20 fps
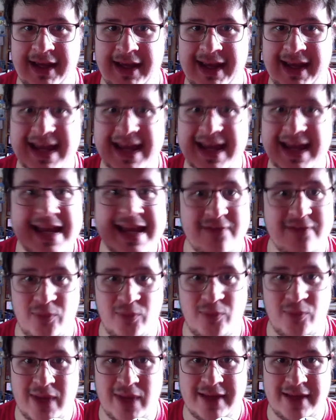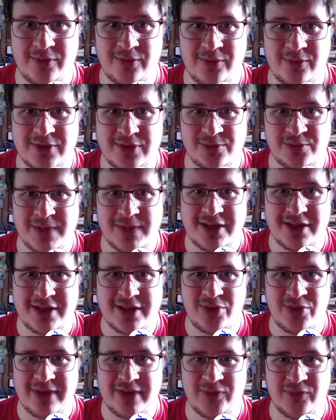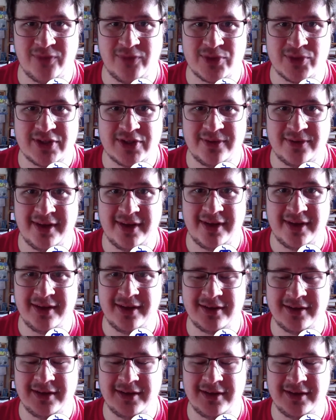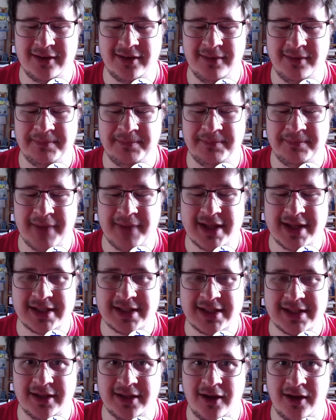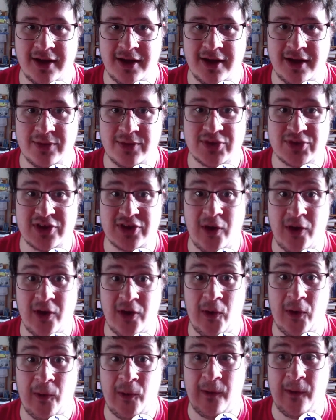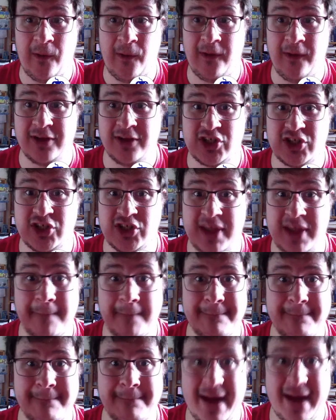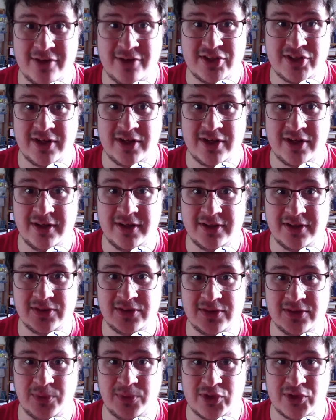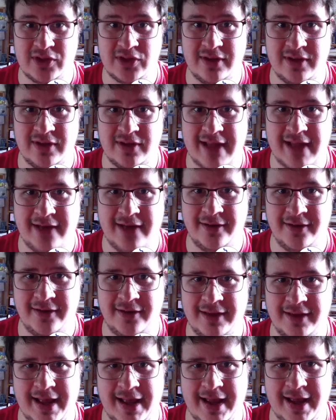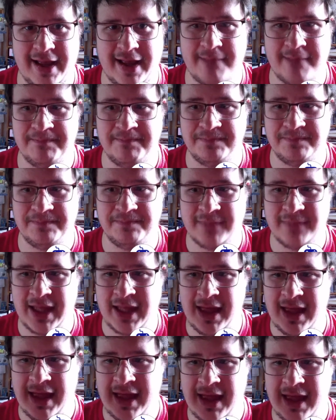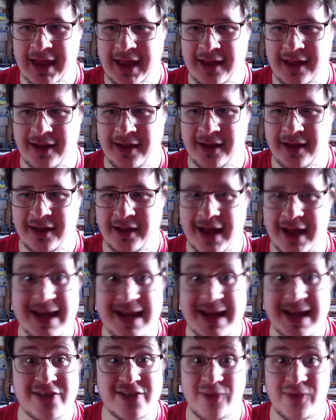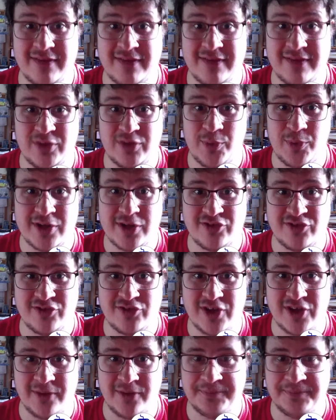even when it was went to 3 or 4-2, but I was just embarrassed to watch that game. And that's not even the worst result.